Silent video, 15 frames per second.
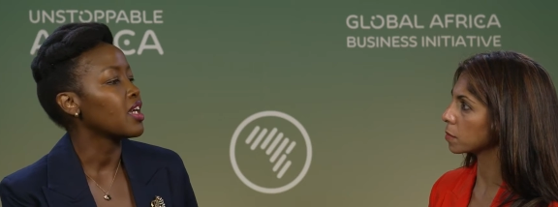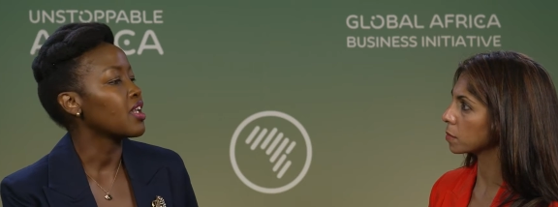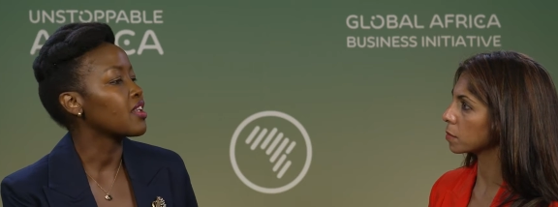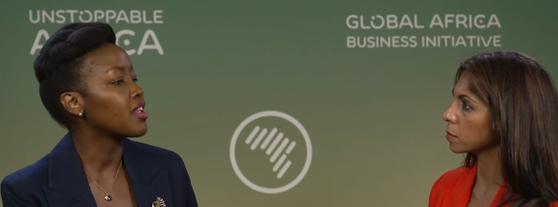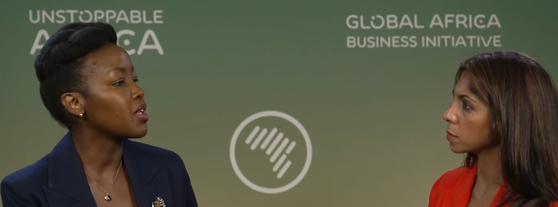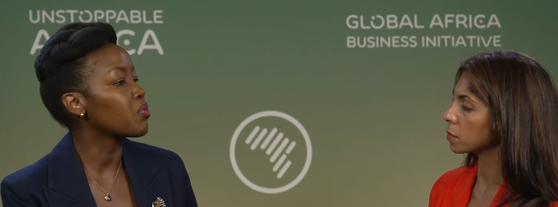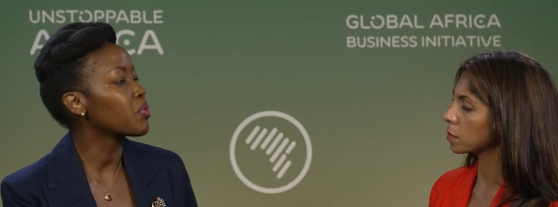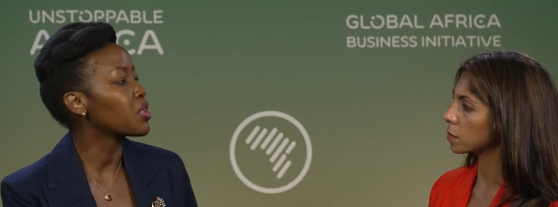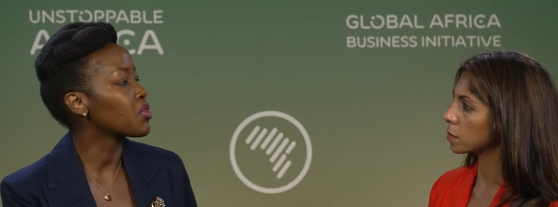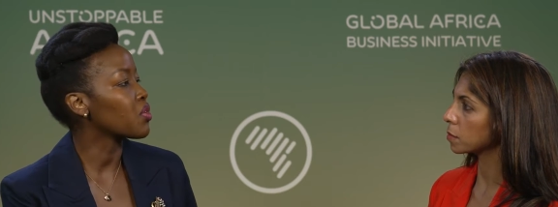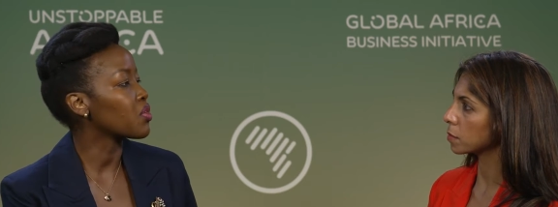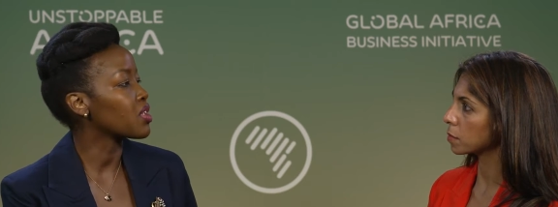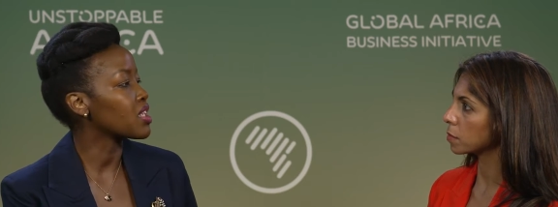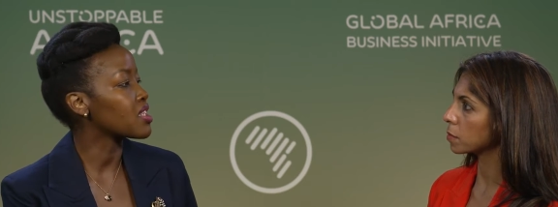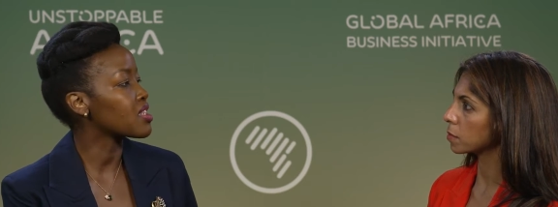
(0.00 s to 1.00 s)
Speaker 1: then we
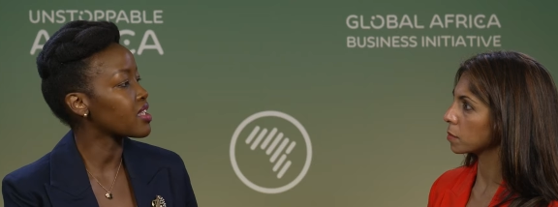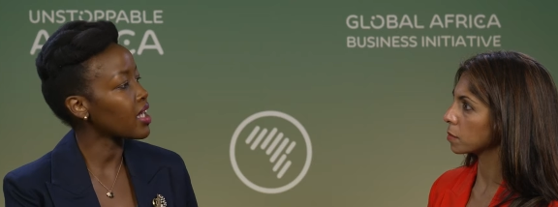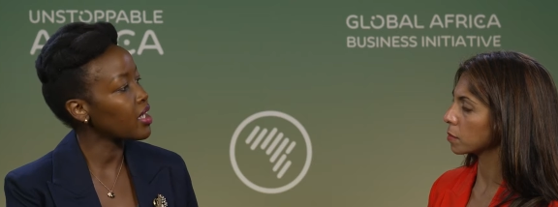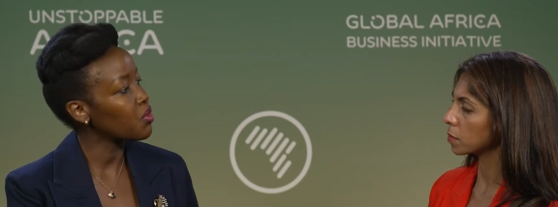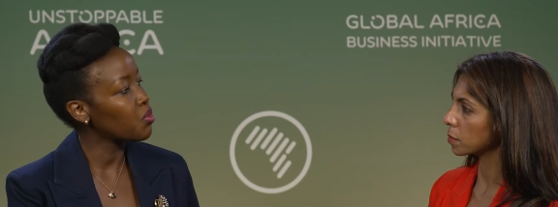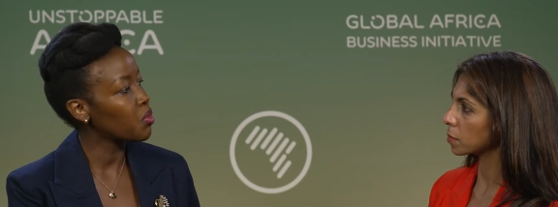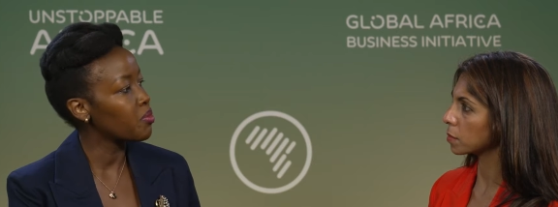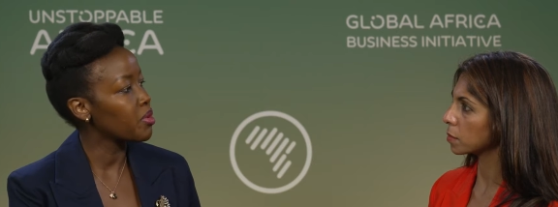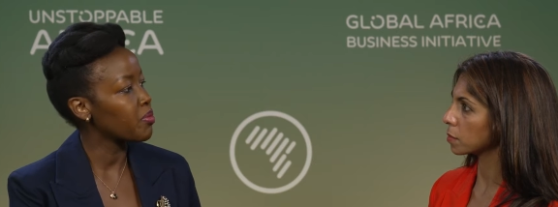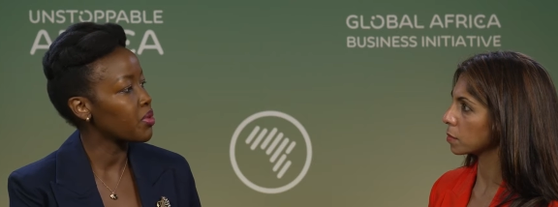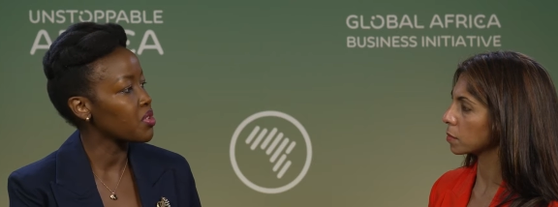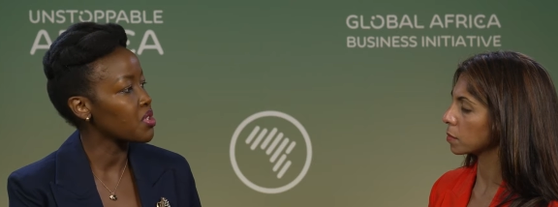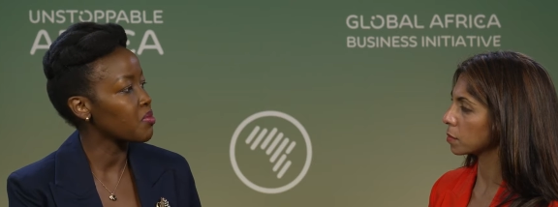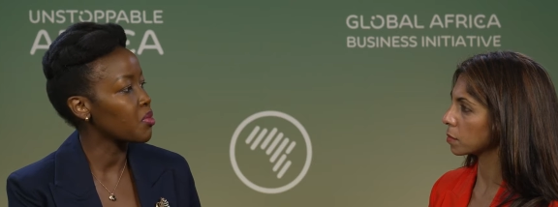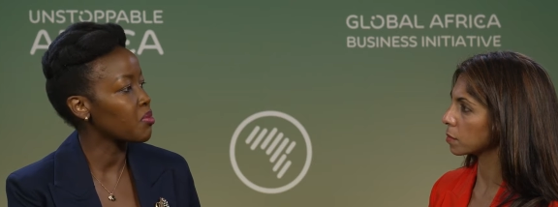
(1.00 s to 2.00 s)
know that scale will be
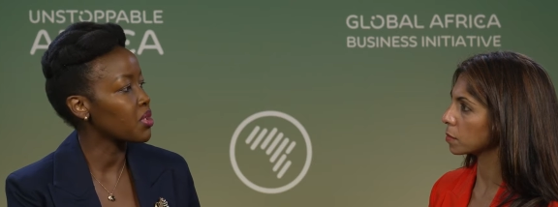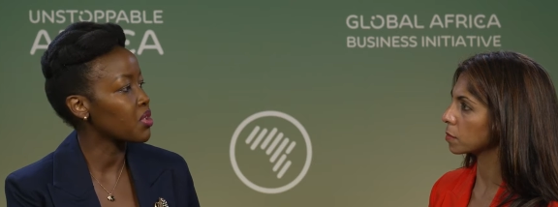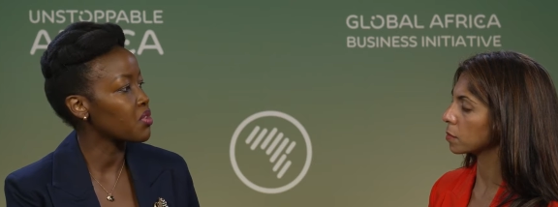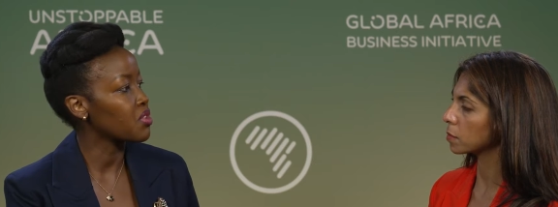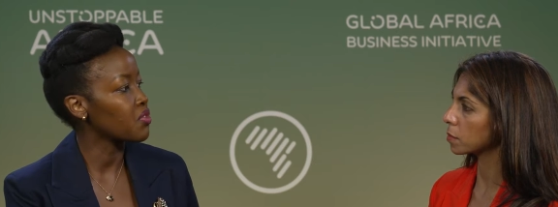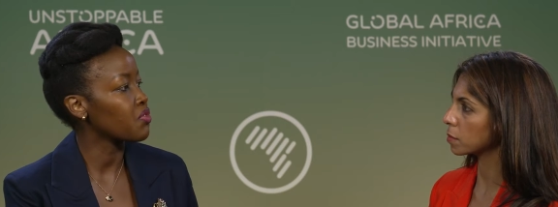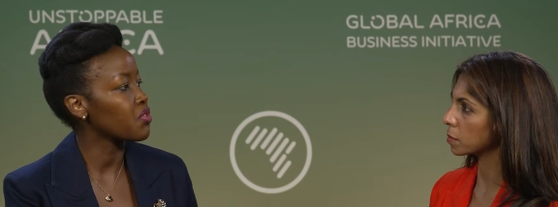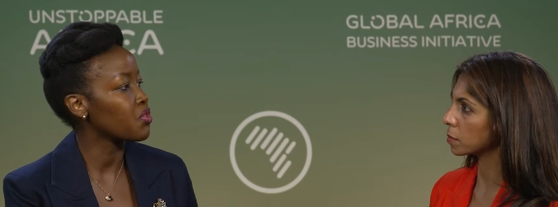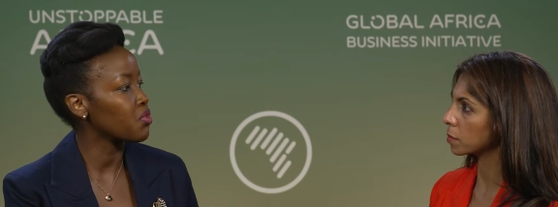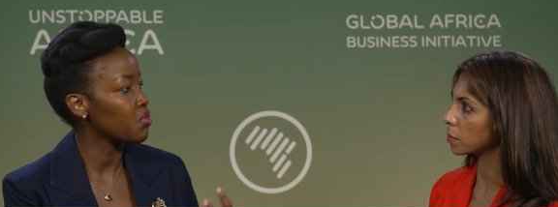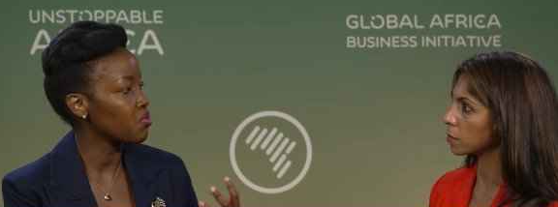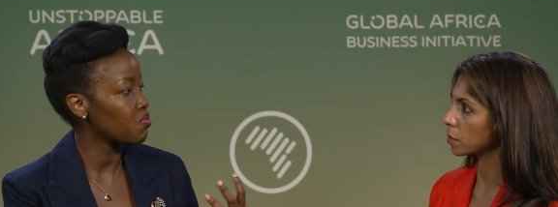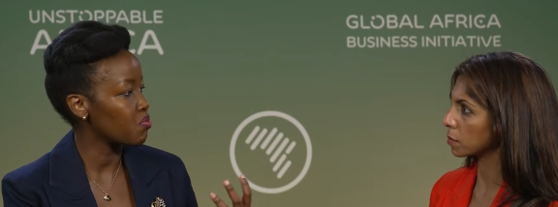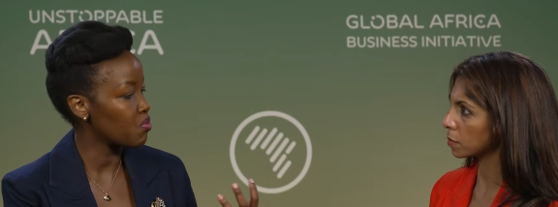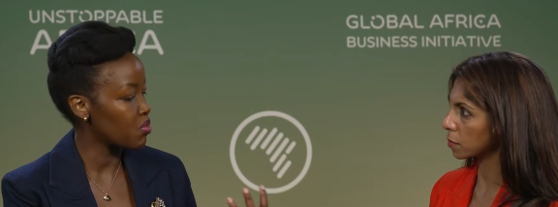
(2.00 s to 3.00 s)
possible because if you
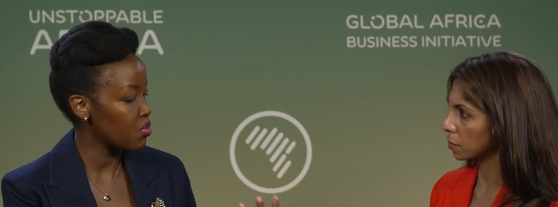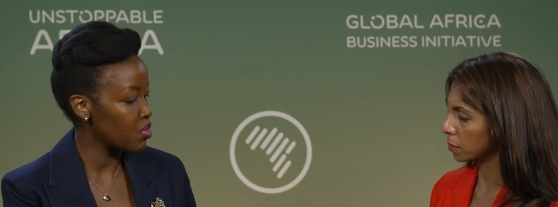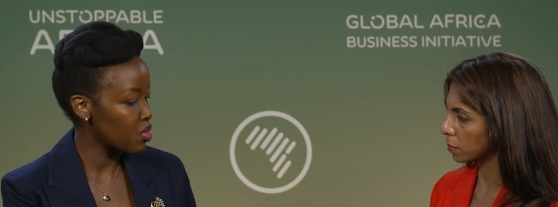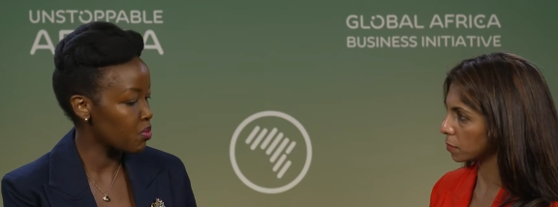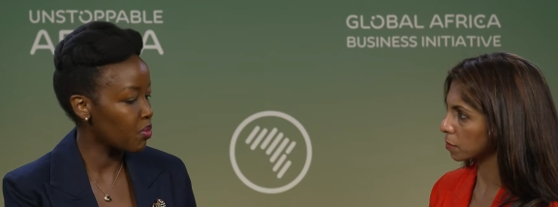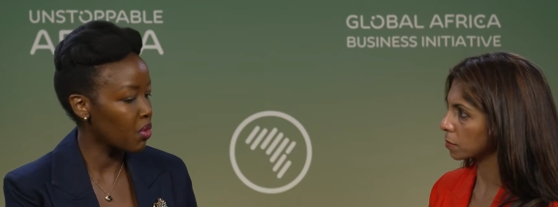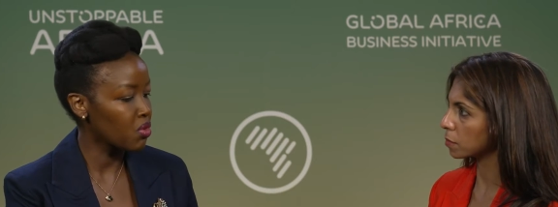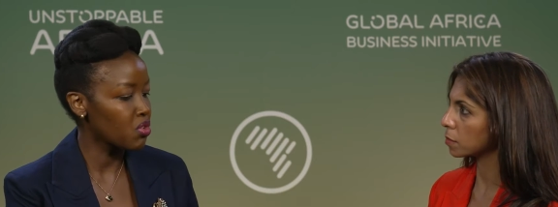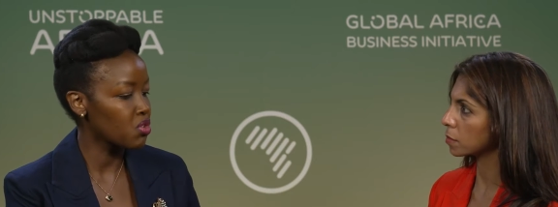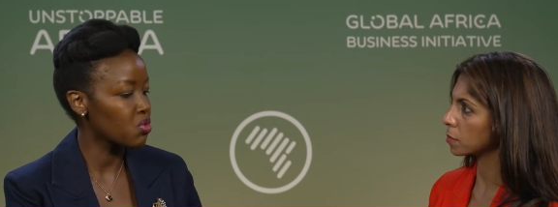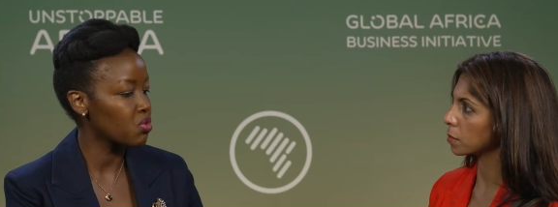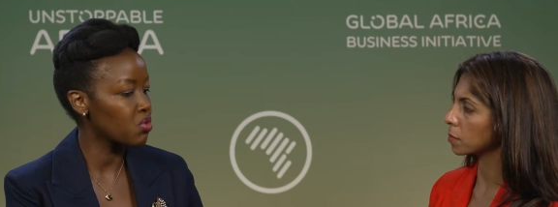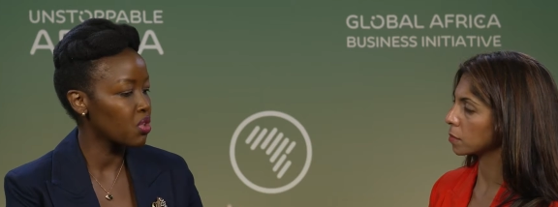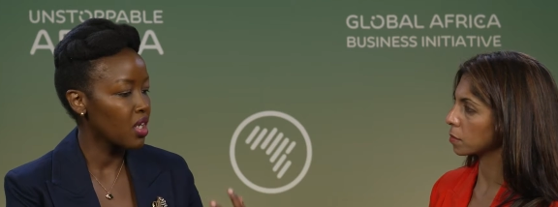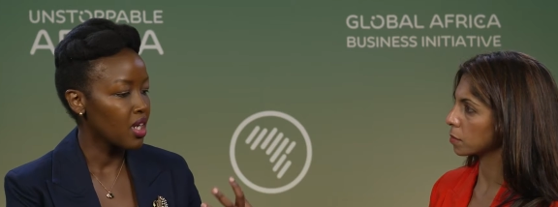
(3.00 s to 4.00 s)
respond
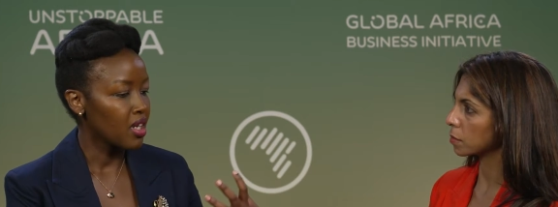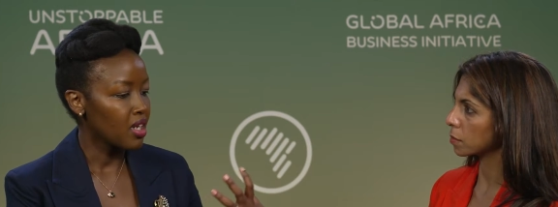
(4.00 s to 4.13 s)
to